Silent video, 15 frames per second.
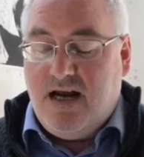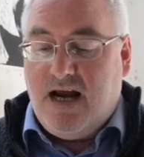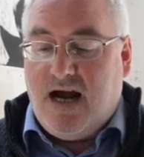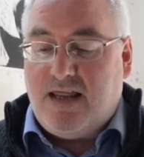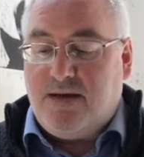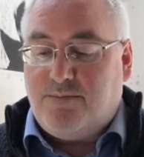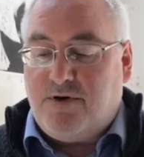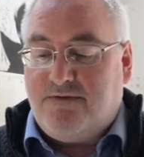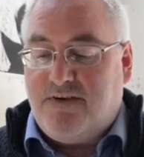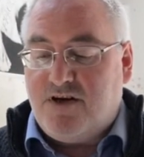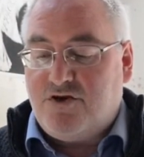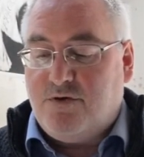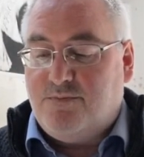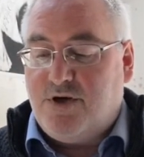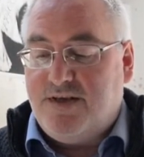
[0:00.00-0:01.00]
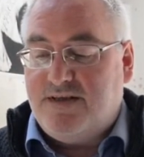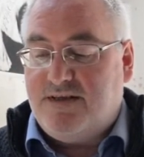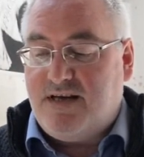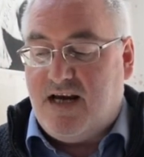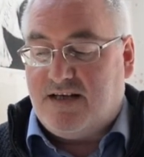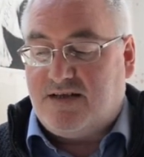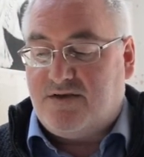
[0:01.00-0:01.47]
And the professional
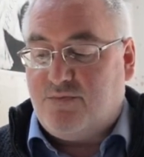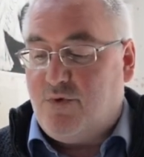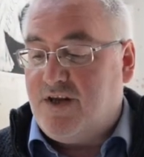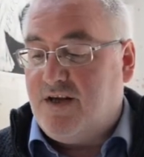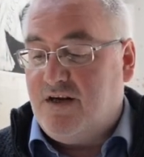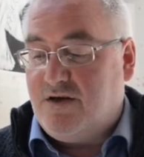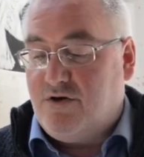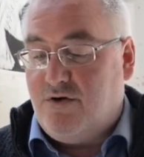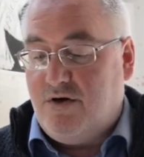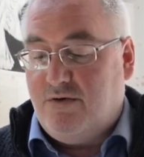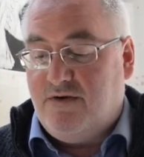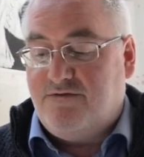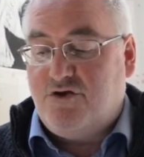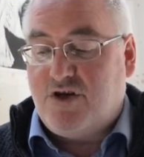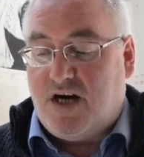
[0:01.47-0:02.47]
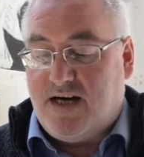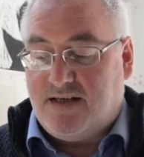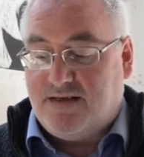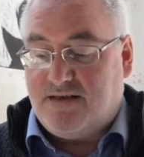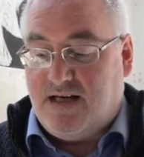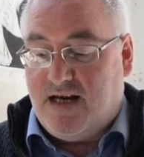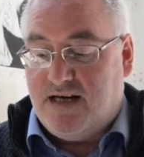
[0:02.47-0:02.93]
princess with her crew of
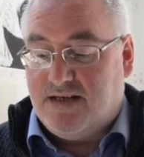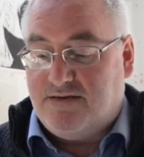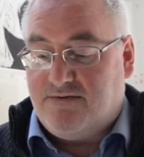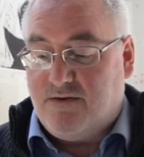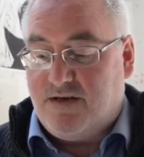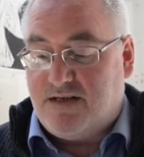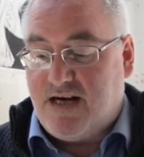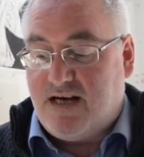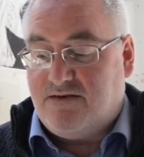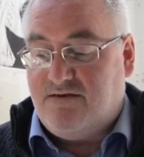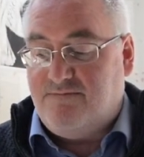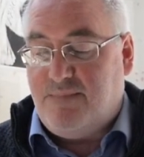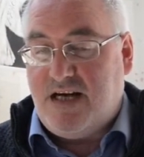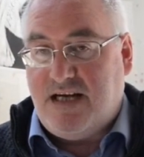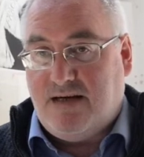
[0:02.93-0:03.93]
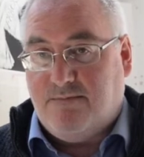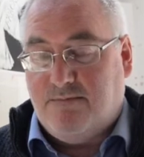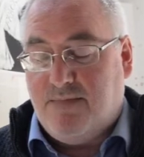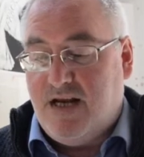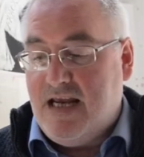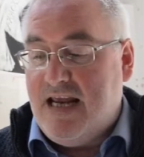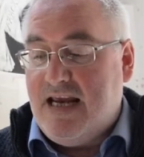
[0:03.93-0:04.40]
giant slayers from the town of
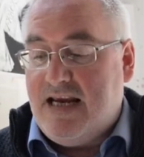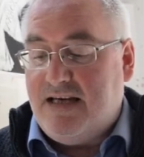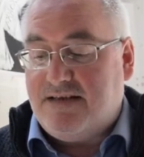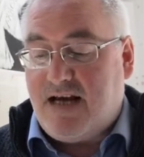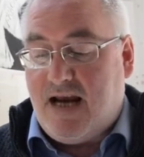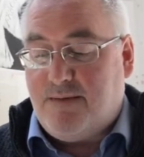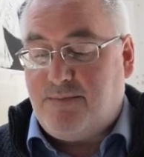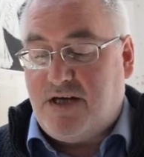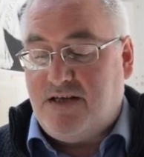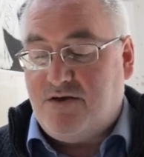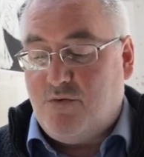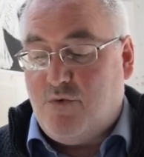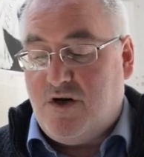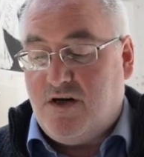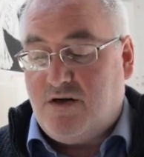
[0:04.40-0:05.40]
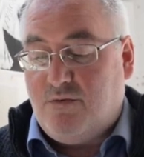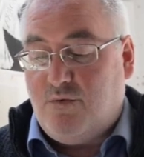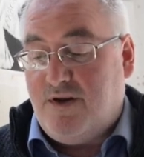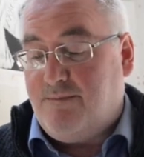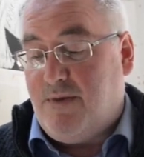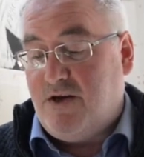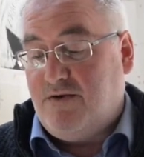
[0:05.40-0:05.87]
Beam is happy to work
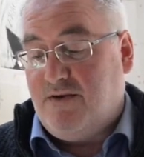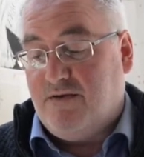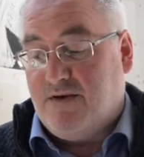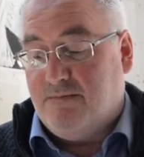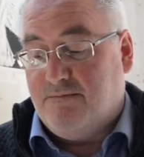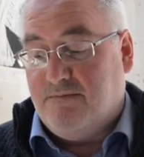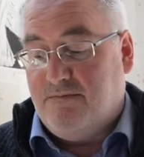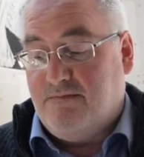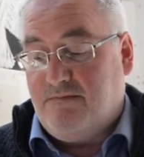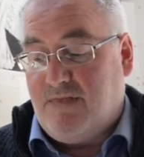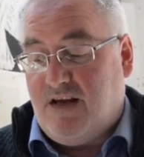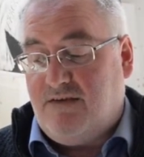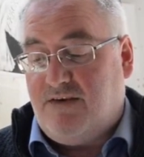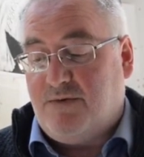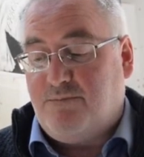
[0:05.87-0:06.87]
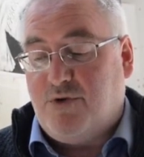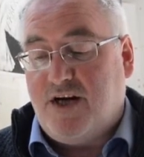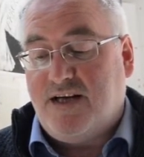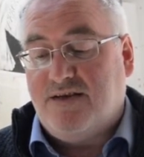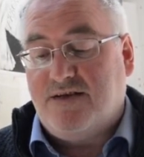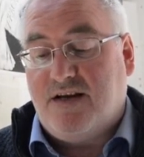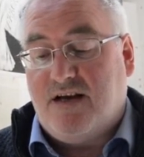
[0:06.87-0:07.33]
with both of them if it
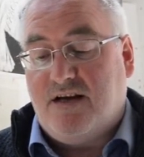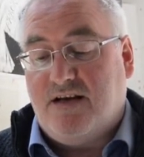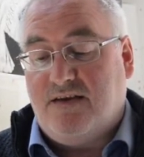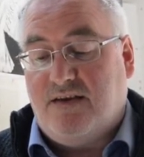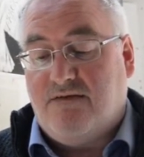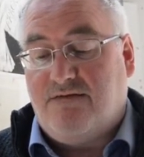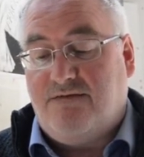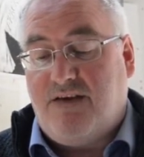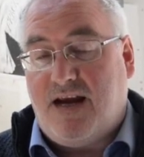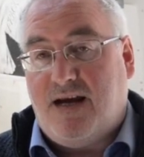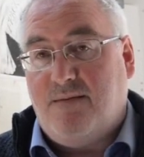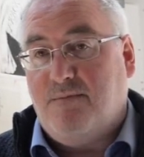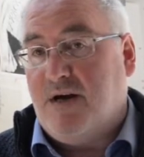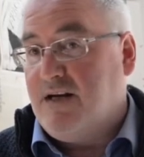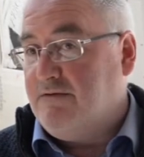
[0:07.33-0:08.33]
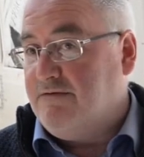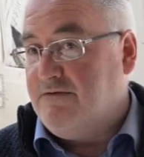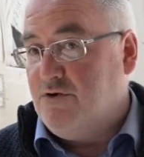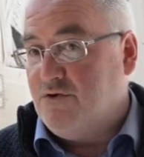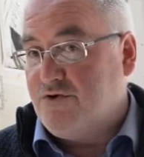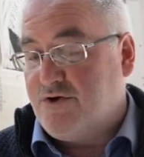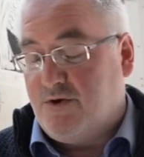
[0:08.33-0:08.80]
brings her the fame and
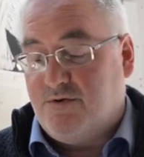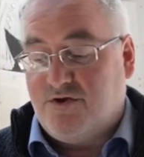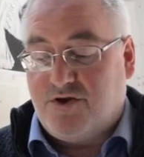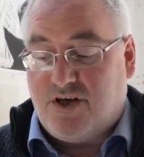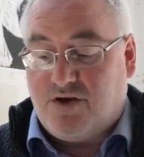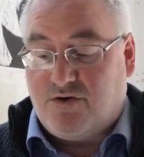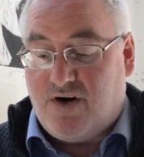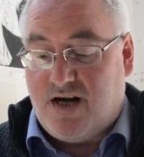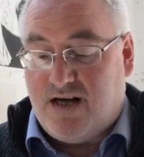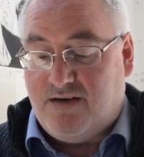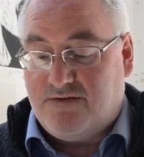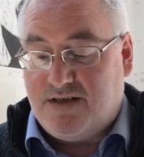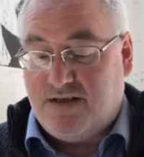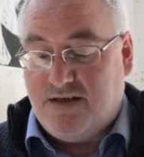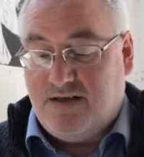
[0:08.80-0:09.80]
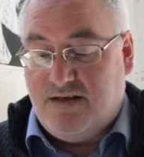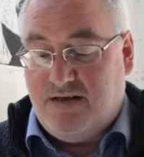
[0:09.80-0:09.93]
fortune she craves.